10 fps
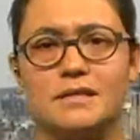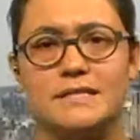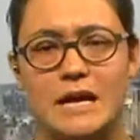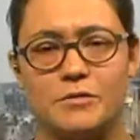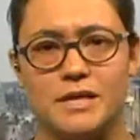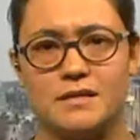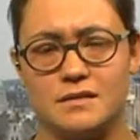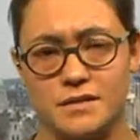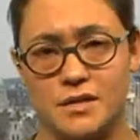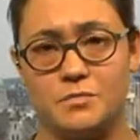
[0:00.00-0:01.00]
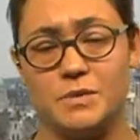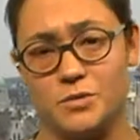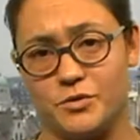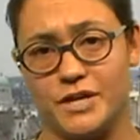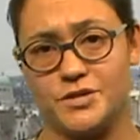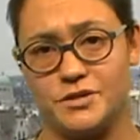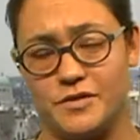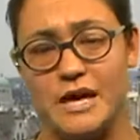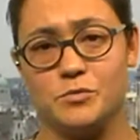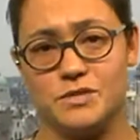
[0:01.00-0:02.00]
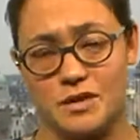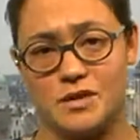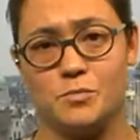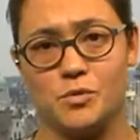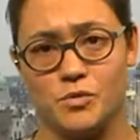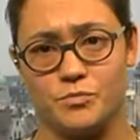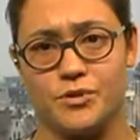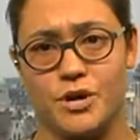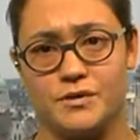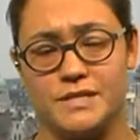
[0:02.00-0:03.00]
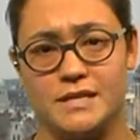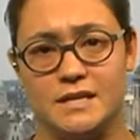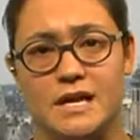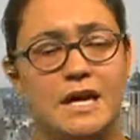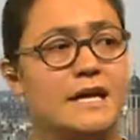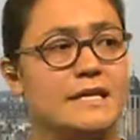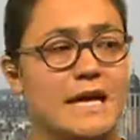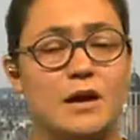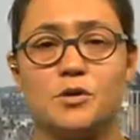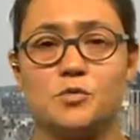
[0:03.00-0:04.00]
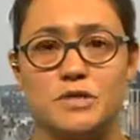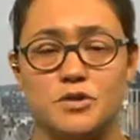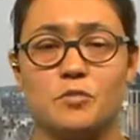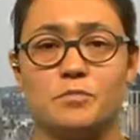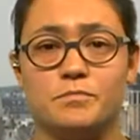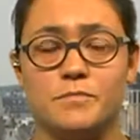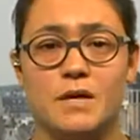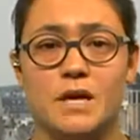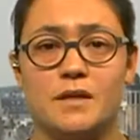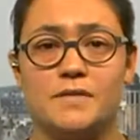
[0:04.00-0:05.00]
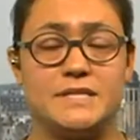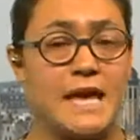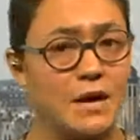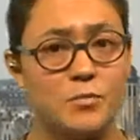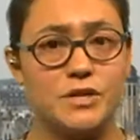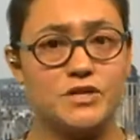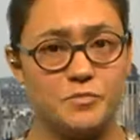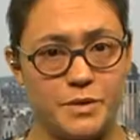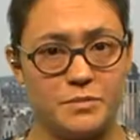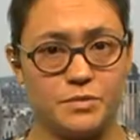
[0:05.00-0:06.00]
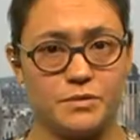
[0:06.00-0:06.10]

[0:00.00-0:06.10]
is out there to curb immigration. That was her #1 priority, is how can we stop this hemorrhage of people